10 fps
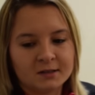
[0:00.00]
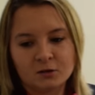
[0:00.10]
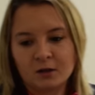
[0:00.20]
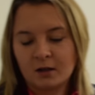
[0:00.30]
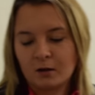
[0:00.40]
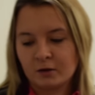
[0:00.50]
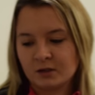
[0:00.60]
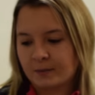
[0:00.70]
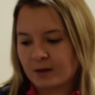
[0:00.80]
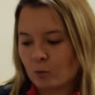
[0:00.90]
are trying to lose
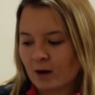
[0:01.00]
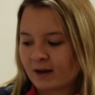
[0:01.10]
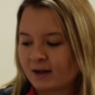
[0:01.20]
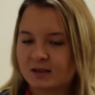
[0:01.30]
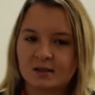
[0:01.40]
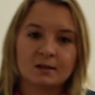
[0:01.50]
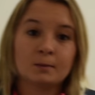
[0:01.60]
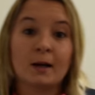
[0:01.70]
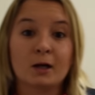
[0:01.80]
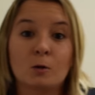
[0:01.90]
a bit of weight, this
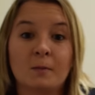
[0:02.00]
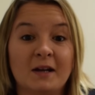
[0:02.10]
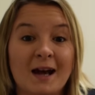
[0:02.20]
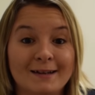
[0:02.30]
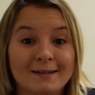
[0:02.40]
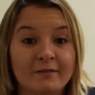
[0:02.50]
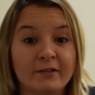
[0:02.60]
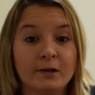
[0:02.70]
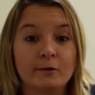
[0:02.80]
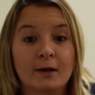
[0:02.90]
might come in handy for
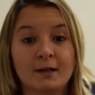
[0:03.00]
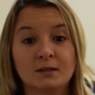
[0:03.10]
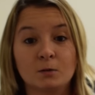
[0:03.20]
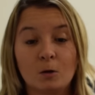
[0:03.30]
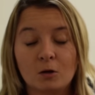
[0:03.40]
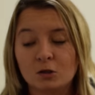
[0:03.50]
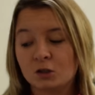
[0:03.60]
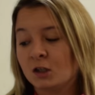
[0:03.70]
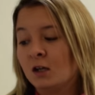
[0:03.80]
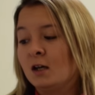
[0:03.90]
you guys to watch.
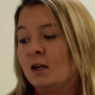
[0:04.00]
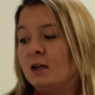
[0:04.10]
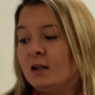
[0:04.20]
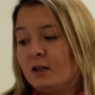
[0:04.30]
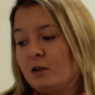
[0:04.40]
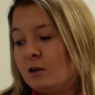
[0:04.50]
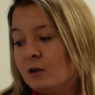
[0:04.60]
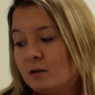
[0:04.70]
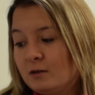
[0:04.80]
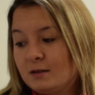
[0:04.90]
You
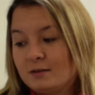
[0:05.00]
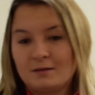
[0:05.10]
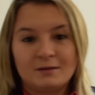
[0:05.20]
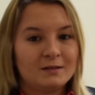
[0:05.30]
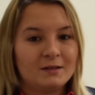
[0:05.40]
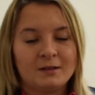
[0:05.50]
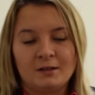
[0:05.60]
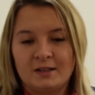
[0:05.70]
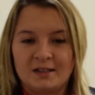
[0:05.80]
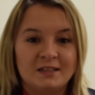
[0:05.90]
know,
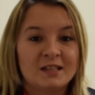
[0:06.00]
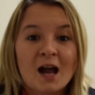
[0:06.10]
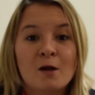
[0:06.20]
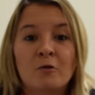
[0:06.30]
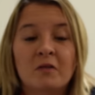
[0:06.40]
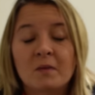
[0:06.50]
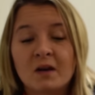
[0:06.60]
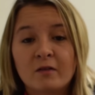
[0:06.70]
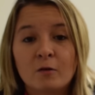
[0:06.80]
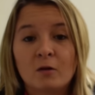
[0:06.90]
you can diet with me
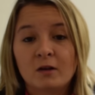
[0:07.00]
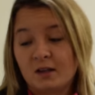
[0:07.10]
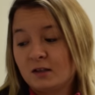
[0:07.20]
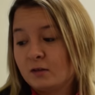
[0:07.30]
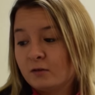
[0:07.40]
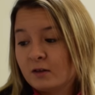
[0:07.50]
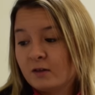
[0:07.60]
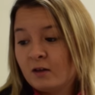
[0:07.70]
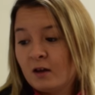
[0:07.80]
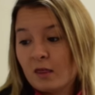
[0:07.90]
if you want, you can do this
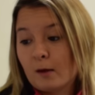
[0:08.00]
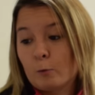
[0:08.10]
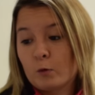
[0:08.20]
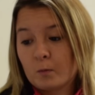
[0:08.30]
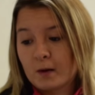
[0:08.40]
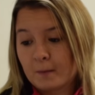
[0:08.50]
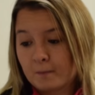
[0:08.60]
thing with me.